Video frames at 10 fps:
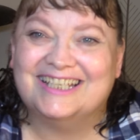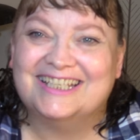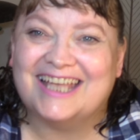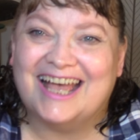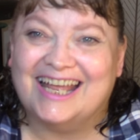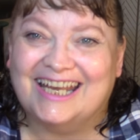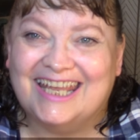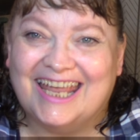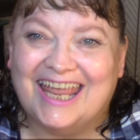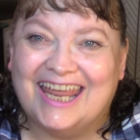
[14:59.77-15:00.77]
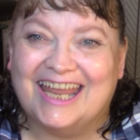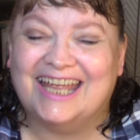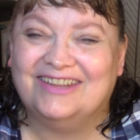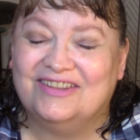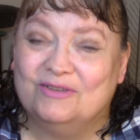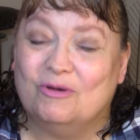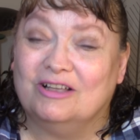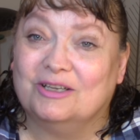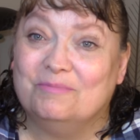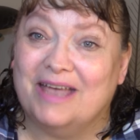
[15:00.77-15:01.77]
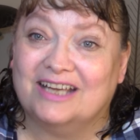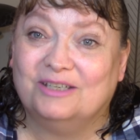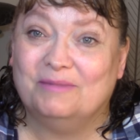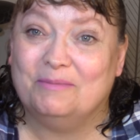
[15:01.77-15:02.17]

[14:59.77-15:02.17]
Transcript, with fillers: is Connie, and welcome back to my